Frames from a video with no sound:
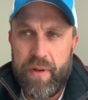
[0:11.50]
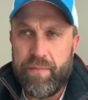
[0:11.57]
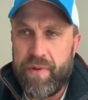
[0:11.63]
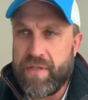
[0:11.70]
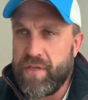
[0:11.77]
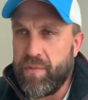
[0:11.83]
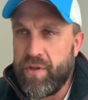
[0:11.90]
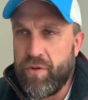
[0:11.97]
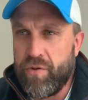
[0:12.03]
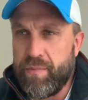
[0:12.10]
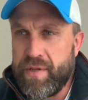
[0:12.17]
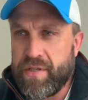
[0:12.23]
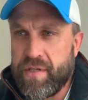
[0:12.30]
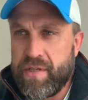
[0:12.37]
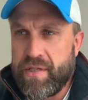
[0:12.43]
busy with other
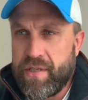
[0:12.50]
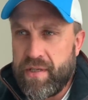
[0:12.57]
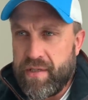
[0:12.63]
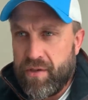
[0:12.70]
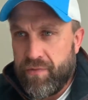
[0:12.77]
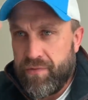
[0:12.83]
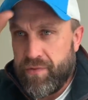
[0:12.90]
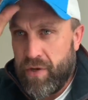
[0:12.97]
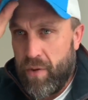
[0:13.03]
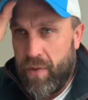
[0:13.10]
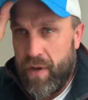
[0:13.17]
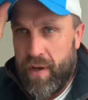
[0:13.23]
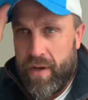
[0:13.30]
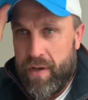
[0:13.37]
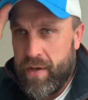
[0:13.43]
businesses and stuff, so
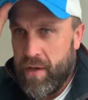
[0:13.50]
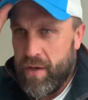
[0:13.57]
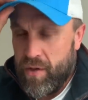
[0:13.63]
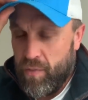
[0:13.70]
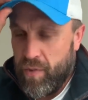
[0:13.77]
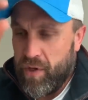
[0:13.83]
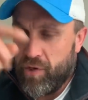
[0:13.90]
we're